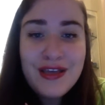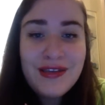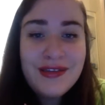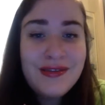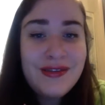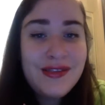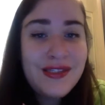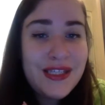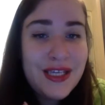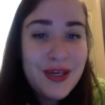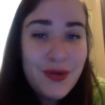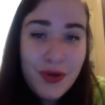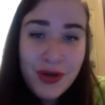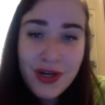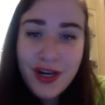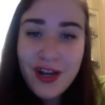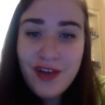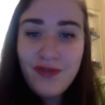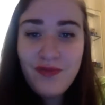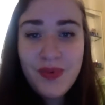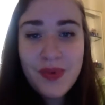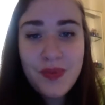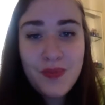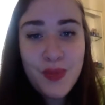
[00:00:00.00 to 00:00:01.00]
see what
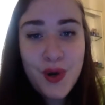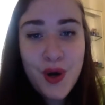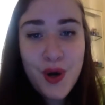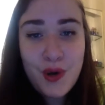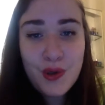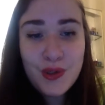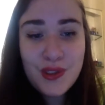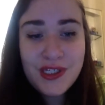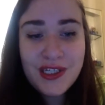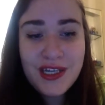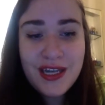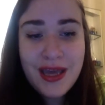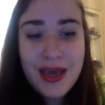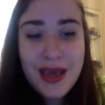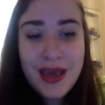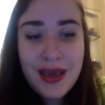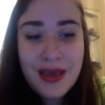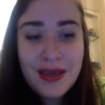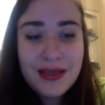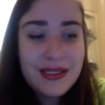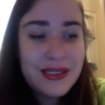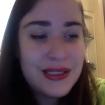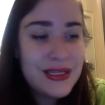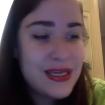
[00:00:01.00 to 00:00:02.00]
I've been
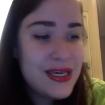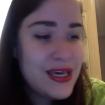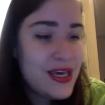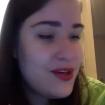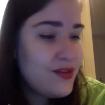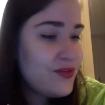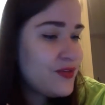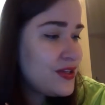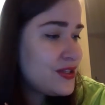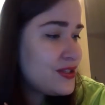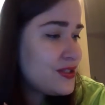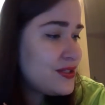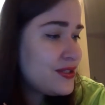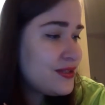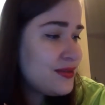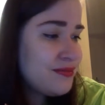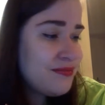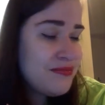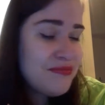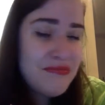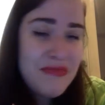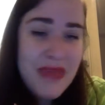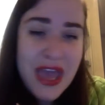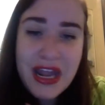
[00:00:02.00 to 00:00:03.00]
posting, see if it's
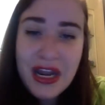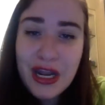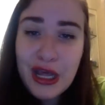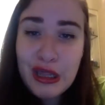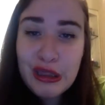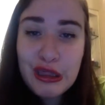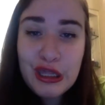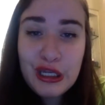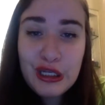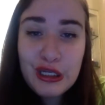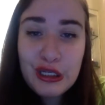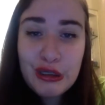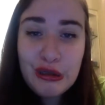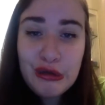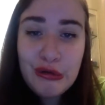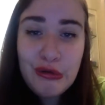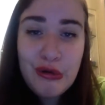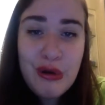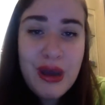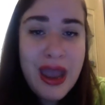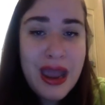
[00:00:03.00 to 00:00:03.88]
anything new,